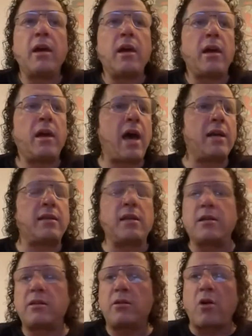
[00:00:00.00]
He has
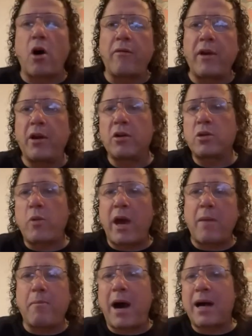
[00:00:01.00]
his Corito's
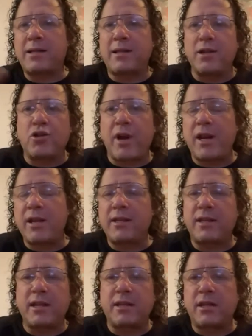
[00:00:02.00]
Way boxing training
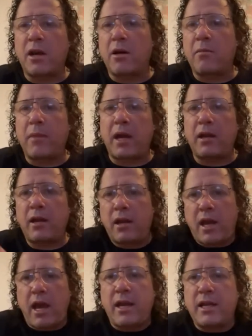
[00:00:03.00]
system,
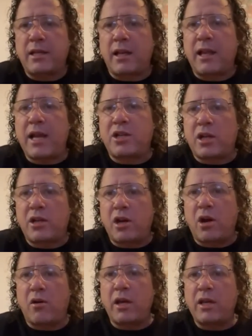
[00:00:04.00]
and he's a legend. You
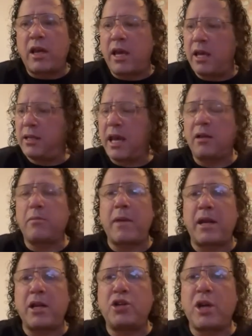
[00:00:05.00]
know, he's held
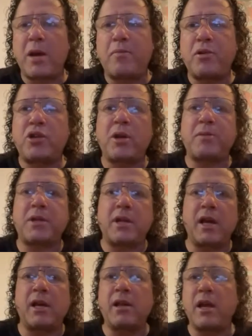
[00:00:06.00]
many championships in
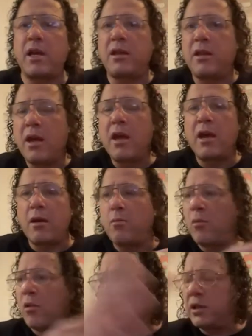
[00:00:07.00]
England, in
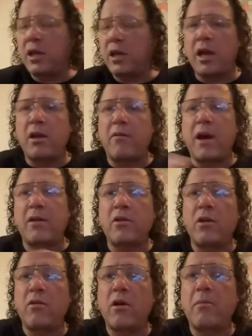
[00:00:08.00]
Malta, and around
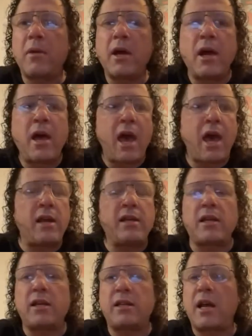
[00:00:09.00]
Europe, and
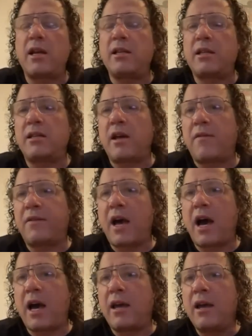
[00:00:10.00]
he's a tough
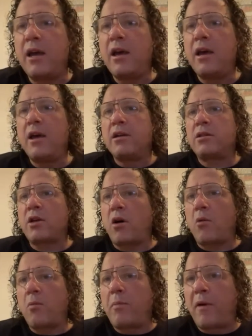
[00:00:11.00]
guy.
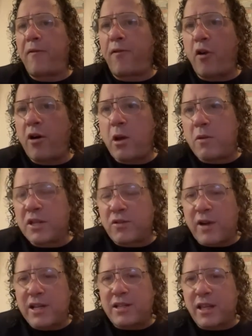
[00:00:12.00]
So before there was
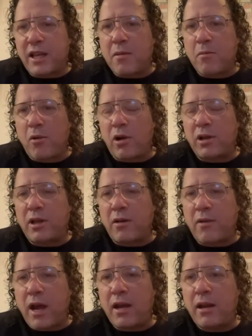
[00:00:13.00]
wrestling in Malta,
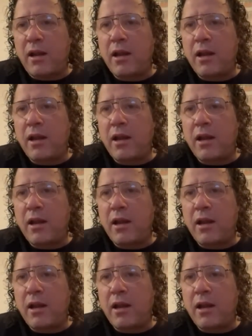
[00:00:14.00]
right?